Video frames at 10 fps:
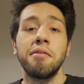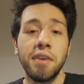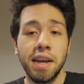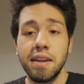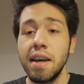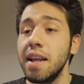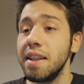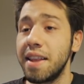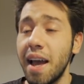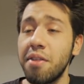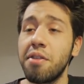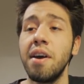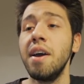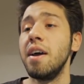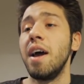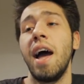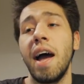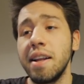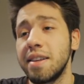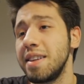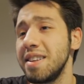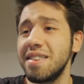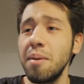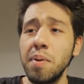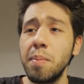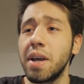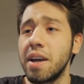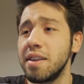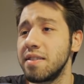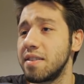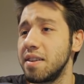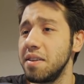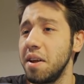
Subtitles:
Feign Death. And it's simply because...